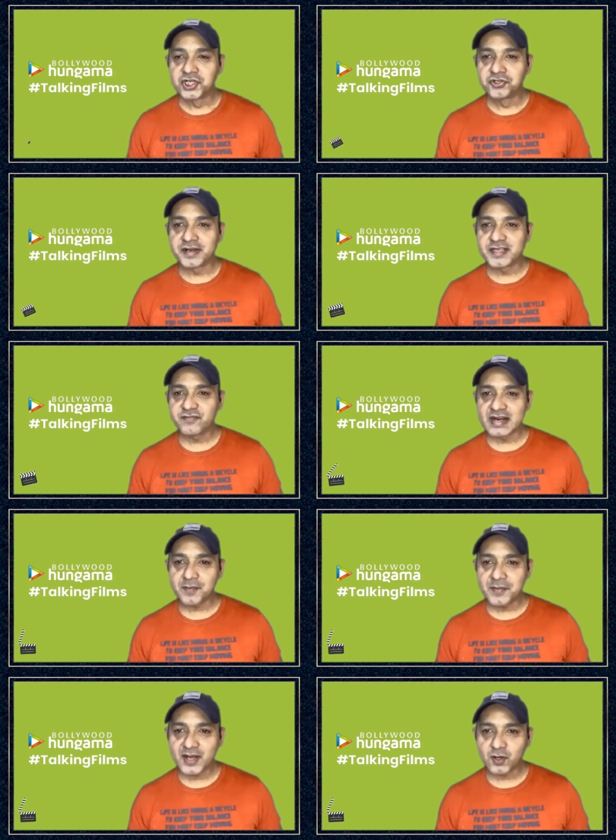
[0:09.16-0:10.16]
Srinidhi, welcome
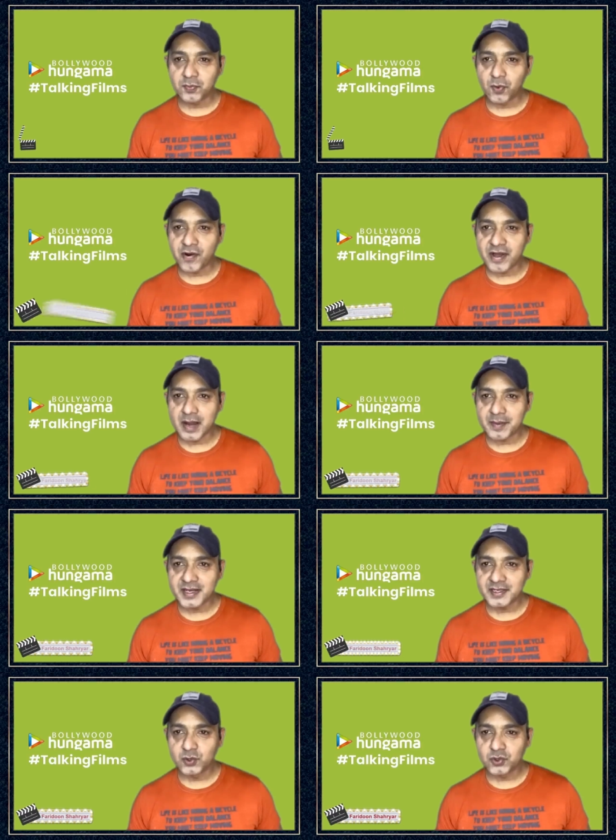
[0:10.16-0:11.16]
back on Bollywood Hungama
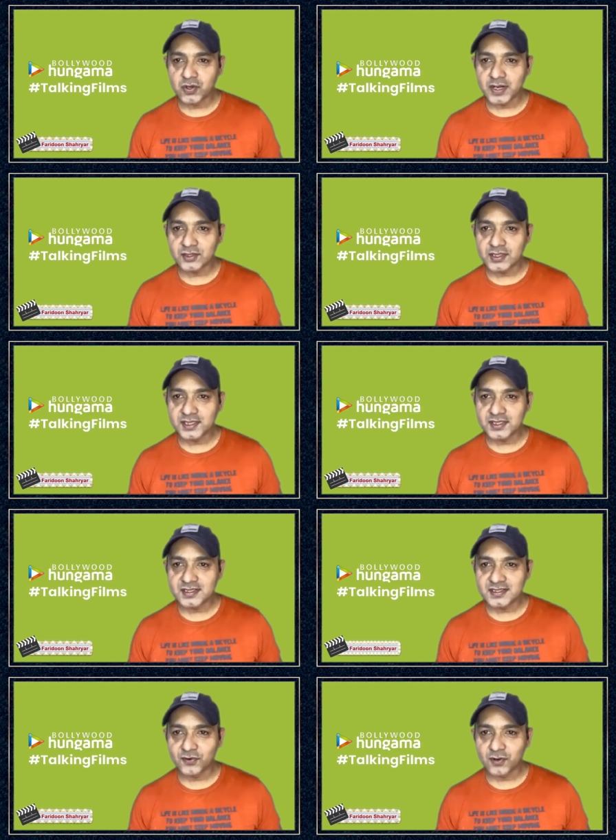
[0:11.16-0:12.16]
and huge
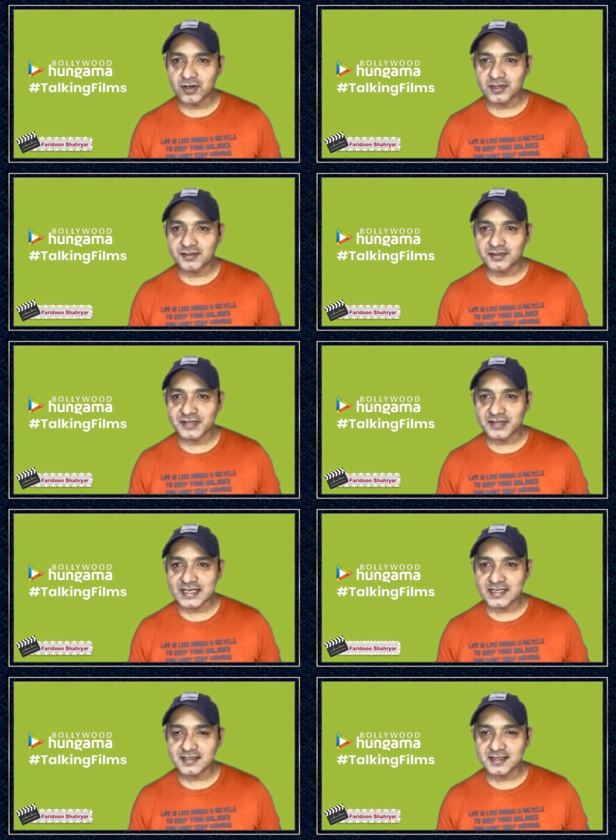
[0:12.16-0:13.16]
congratulations for the
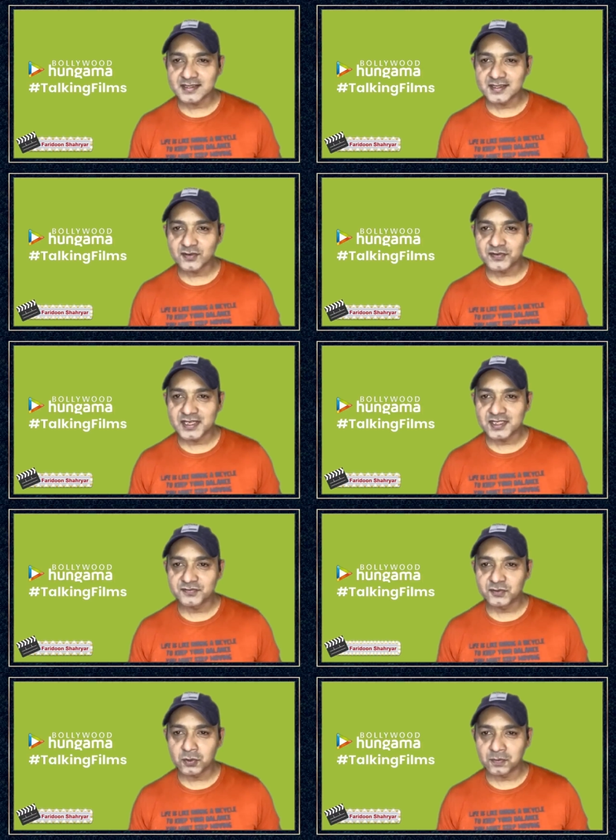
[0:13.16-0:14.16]
fantastic success of K G
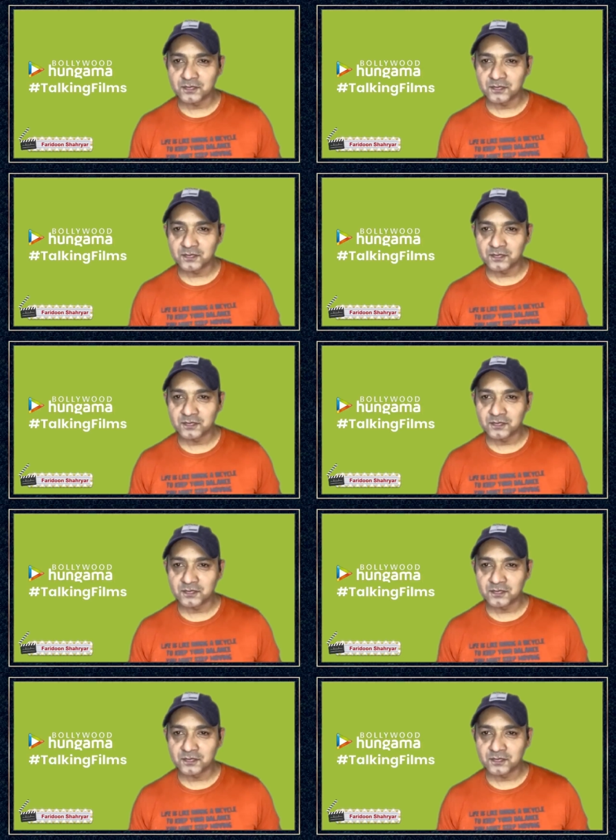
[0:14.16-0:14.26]
F two.